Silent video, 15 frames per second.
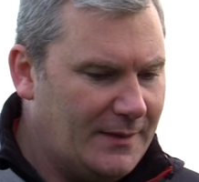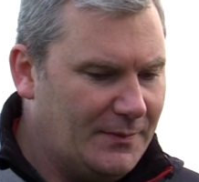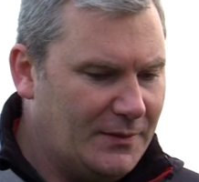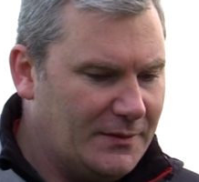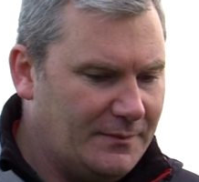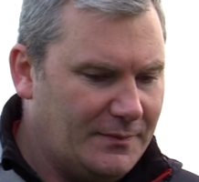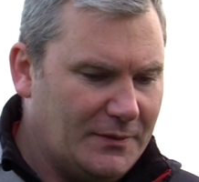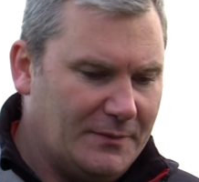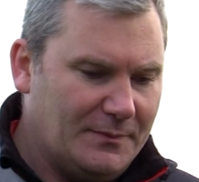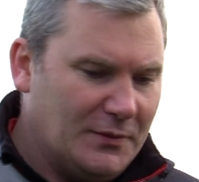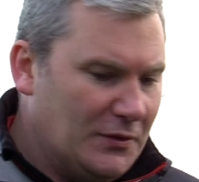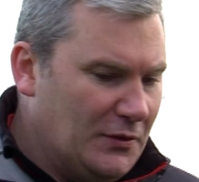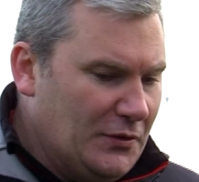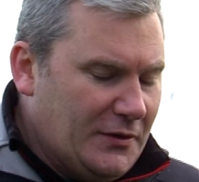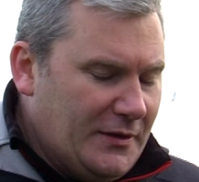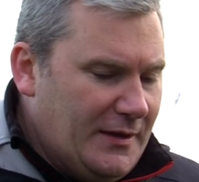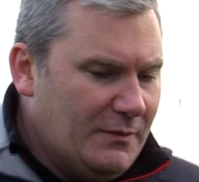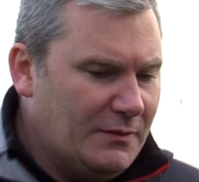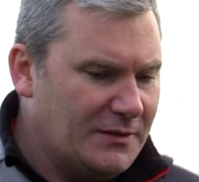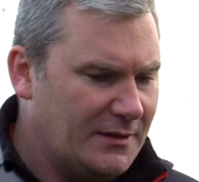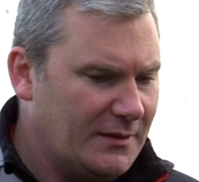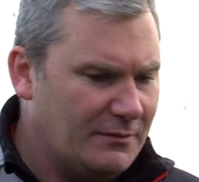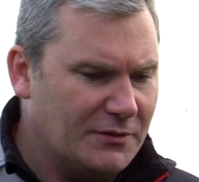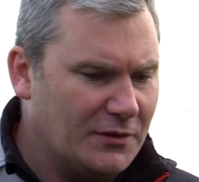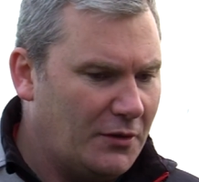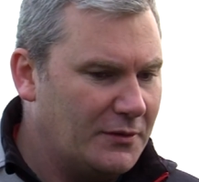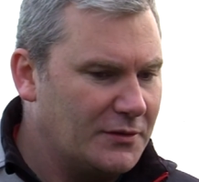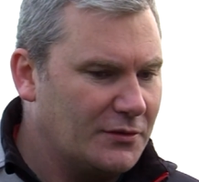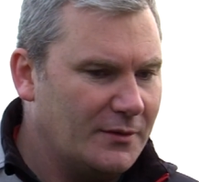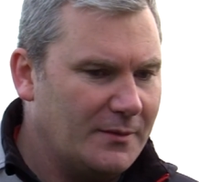But but look, it was it was
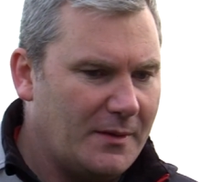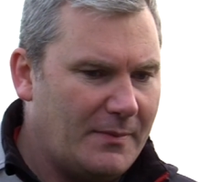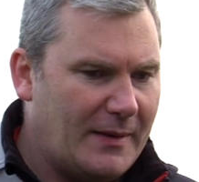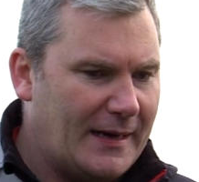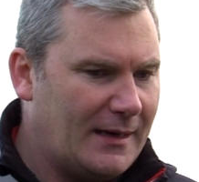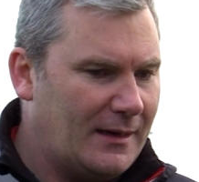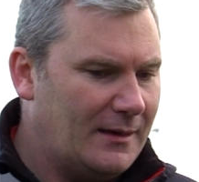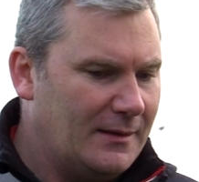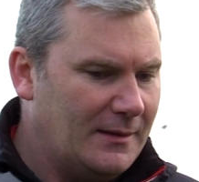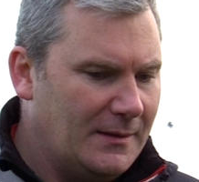always going to be a battle.